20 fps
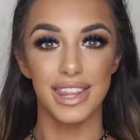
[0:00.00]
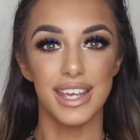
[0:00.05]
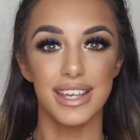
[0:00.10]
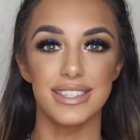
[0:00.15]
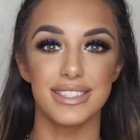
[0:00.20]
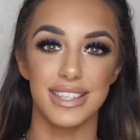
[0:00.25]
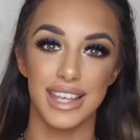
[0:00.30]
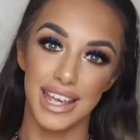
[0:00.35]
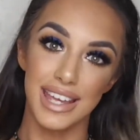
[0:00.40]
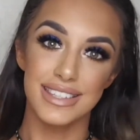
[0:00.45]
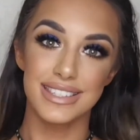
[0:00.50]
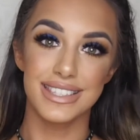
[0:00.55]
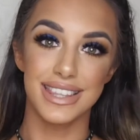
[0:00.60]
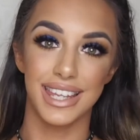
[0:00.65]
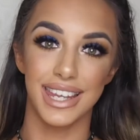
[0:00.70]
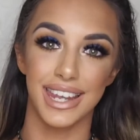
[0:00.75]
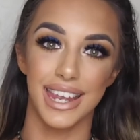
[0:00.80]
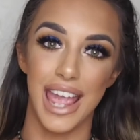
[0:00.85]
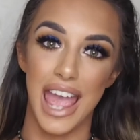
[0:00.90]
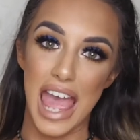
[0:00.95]
this is
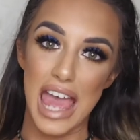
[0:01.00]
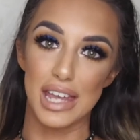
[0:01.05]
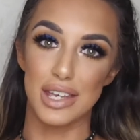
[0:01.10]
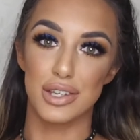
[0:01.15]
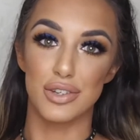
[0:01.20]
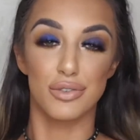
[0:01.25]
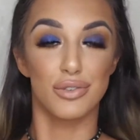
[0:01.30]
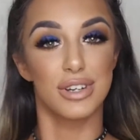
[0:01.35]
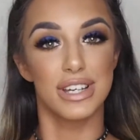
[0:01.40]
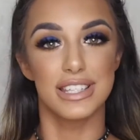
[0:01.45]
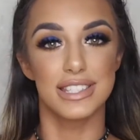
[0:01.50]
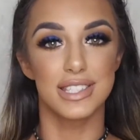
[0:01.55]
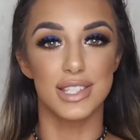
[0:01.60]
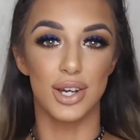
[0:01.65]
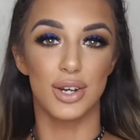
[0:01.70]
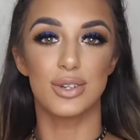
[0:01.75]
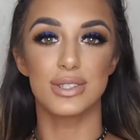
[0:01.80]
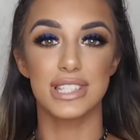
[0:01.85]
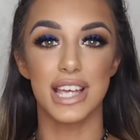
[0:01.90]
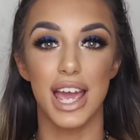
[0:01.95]
the end
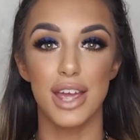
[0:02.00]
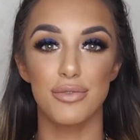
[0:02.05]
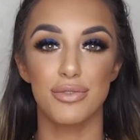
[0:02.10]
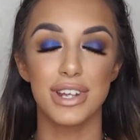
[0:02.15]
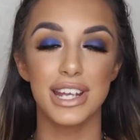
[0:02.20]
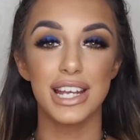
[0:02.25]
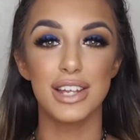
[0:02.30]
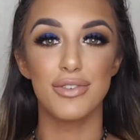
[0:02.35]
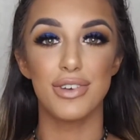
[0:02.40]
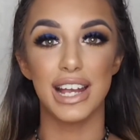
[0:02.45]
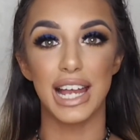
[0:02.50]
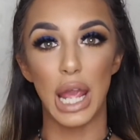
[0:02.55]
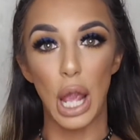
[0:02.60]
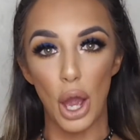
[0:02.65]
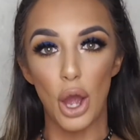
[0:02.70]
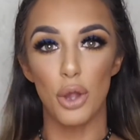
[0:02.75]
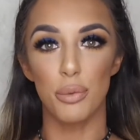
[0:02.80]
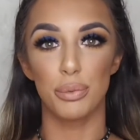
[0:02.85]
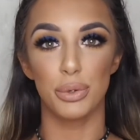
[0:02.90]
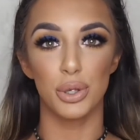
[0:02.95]
result. I really
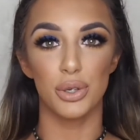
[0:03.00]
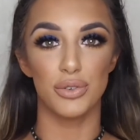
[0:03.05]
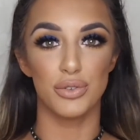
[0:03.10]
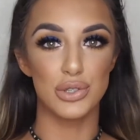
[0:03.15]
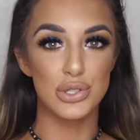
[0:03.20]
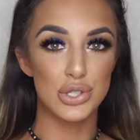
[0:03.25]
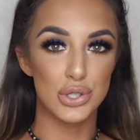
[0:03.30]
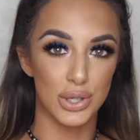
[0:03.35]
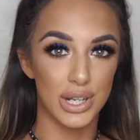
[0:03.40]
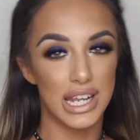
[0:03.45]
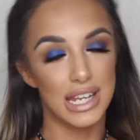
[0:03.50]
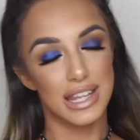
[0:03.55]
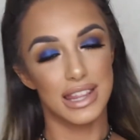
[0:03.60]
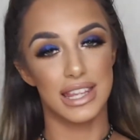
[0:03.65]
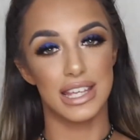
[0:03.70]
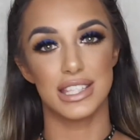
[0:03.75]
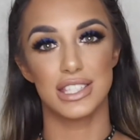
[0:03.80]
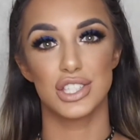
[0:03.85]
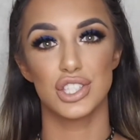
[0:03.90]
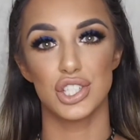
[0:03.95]
hope you have enjoyed
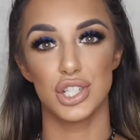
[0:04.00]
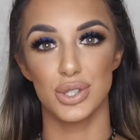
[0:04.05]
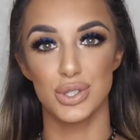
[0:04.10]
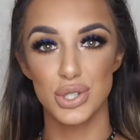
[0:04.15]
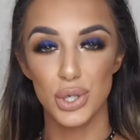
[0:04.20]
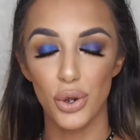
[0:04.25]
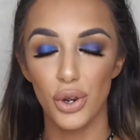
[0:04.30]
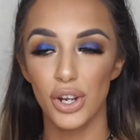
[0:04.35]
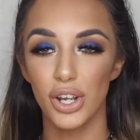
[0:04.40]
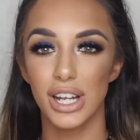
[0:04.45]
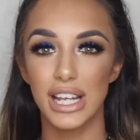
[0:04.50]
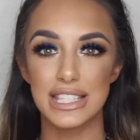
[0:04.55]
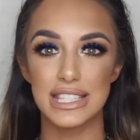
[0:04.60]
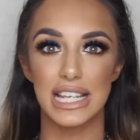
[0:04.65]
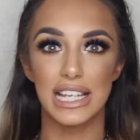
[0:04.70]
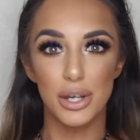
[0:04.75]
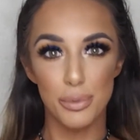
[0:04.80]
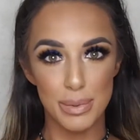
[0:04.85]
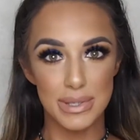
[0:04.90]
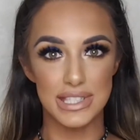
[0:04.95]
this tutorial. It's a
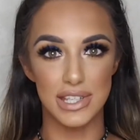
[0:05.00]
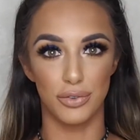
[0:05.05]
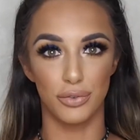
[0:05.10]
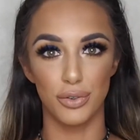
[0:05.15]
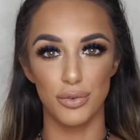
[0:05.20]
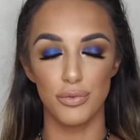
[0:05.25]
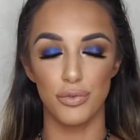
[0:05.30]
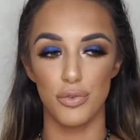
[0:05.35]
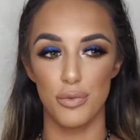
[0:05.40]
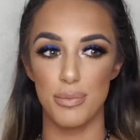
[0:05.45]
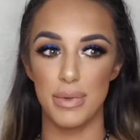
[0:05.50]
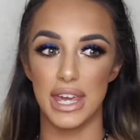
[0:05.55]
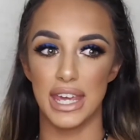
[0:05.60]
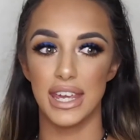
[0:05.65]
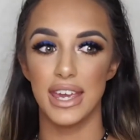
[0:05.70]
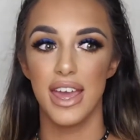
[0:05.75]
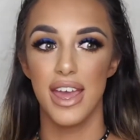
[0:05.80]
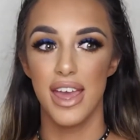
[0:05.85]
little bit different for me.